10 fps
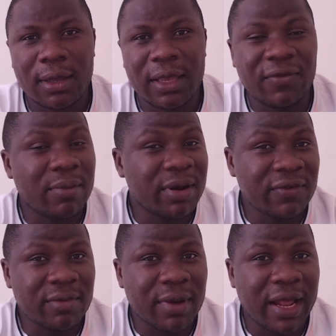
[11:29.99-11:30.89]
if I'm
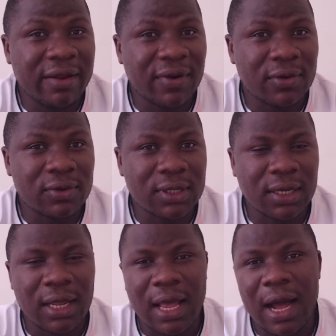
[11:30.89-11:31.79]
leaving Bayer
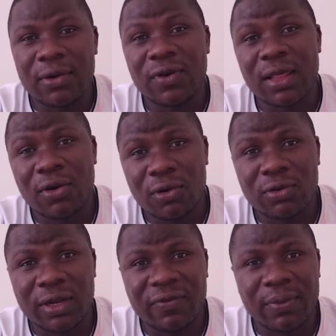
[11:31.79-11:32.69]
Leverkusen, I'd rather go
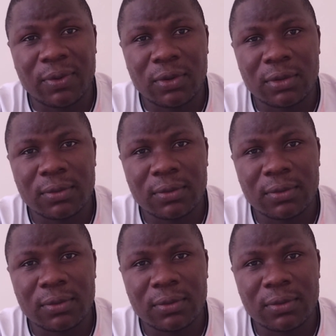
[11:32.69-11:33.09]
to Liverpool.